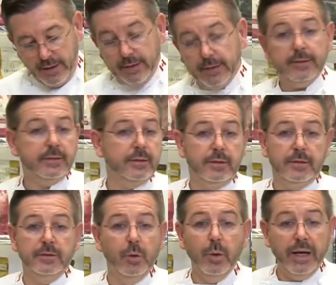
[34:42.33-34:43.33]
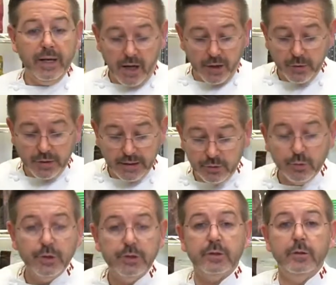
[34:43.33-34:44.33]
And that's the way how you can
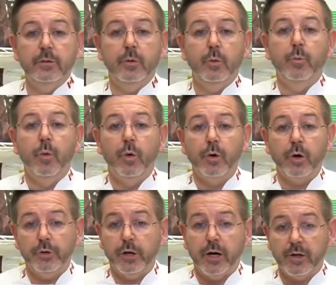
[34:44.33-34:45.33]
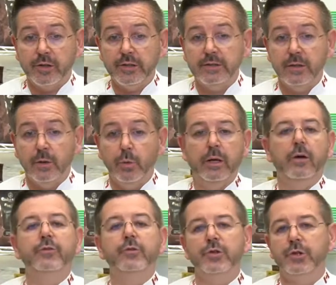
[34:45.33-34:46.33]
do it more on an artisanal way.
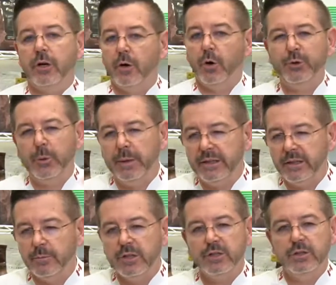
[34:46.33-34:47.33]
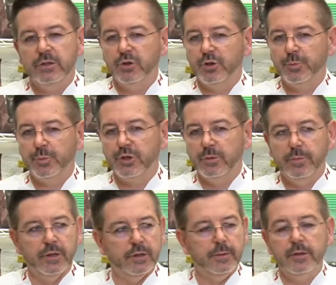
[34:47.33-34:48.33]
Of course, there are automatic machines. Just push the
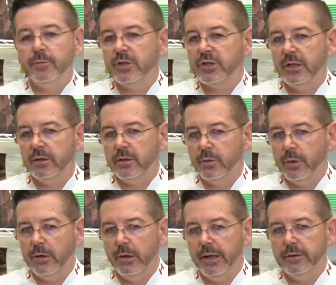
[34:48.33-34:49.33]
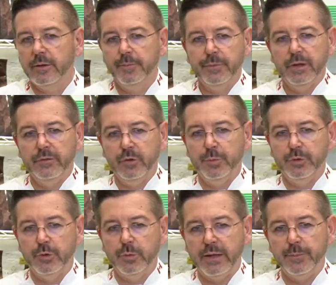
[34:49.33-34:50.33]
button and the machine regulate. If you put
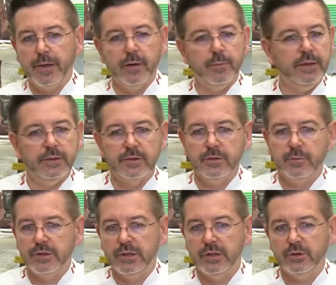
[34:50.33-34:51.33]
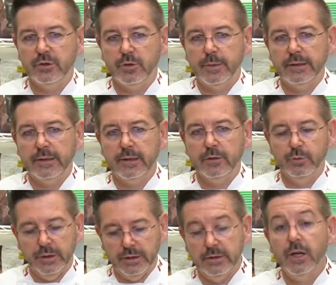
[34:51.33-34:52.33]
the right parameters, the machine is automatically
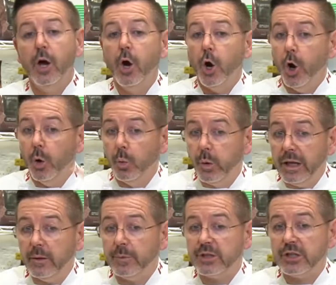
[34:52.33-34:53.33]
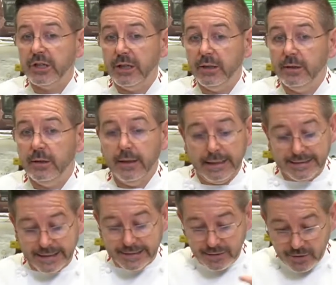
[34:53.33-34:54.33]
doing this. A wheel machine
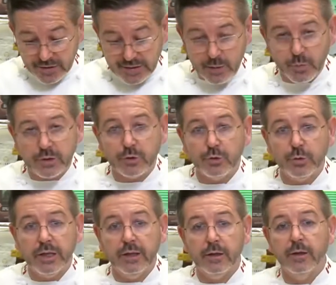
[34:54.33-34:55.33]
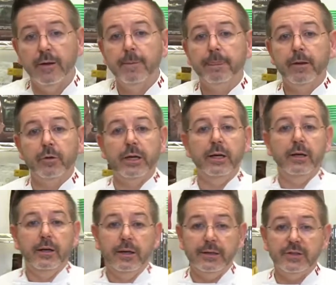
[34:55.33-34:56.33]
is actually the same what you do here, okay?
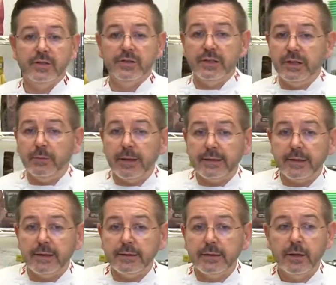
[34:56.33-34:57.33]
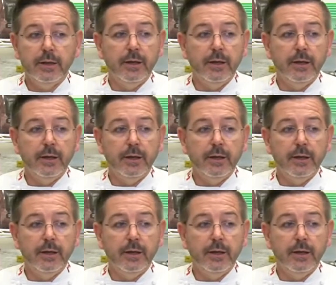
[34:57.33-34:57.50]
It's a seeding method.